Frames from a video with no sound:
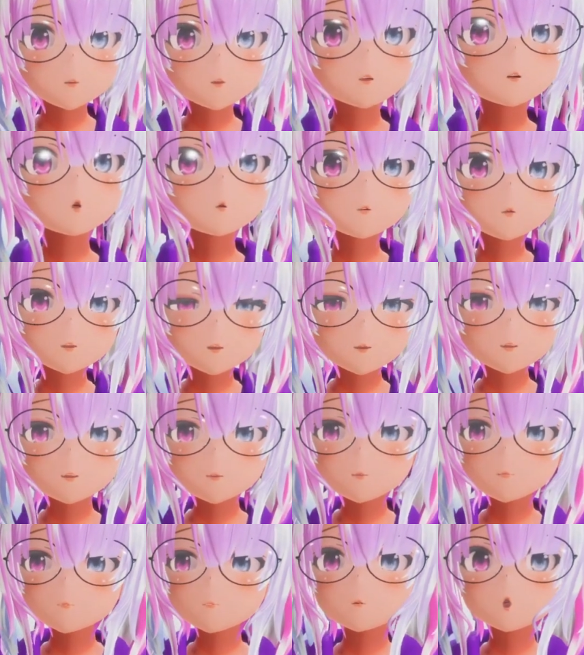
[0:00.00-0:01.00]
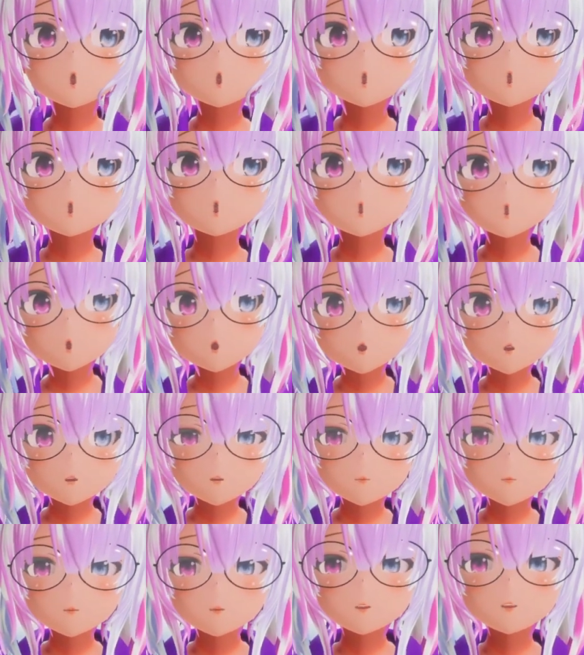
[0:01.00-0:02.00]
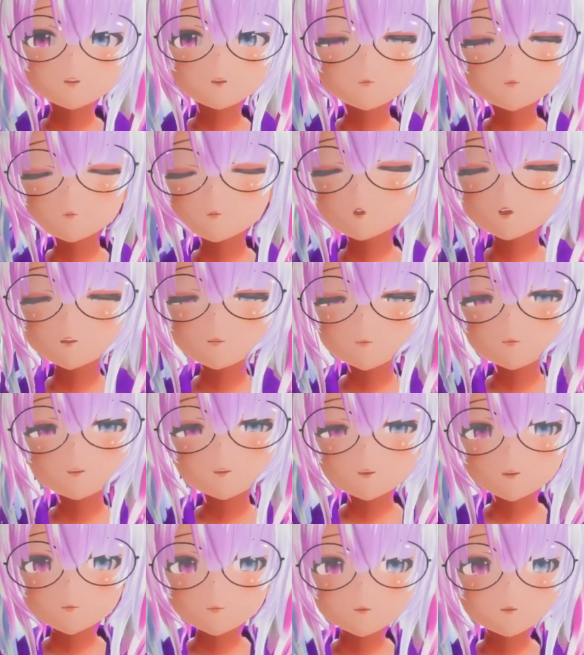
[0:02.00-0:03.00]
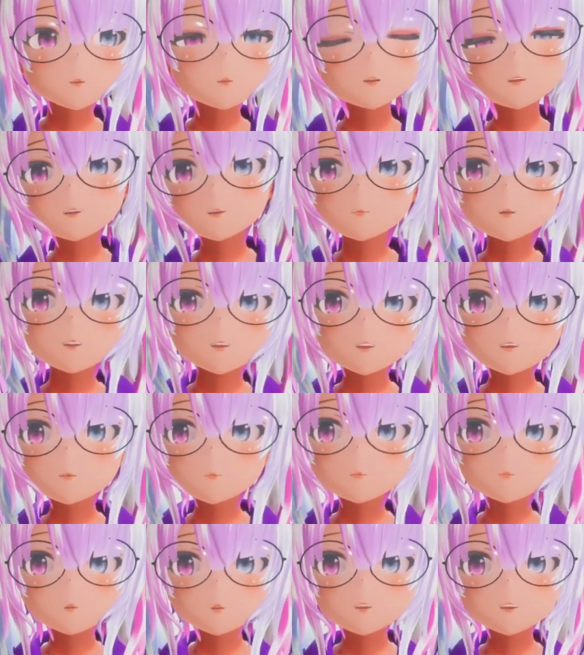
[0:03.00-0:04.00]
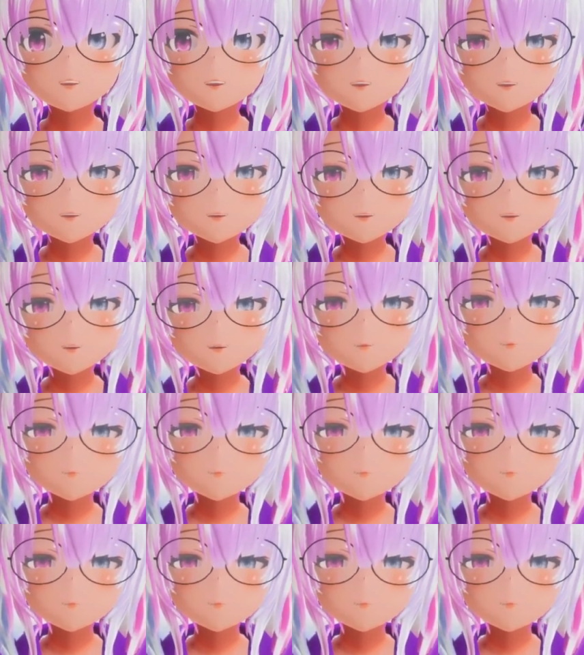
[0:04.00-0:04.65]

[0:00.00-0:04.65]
new body. Or um, I'm gonna be doing something a little bit more cheaty,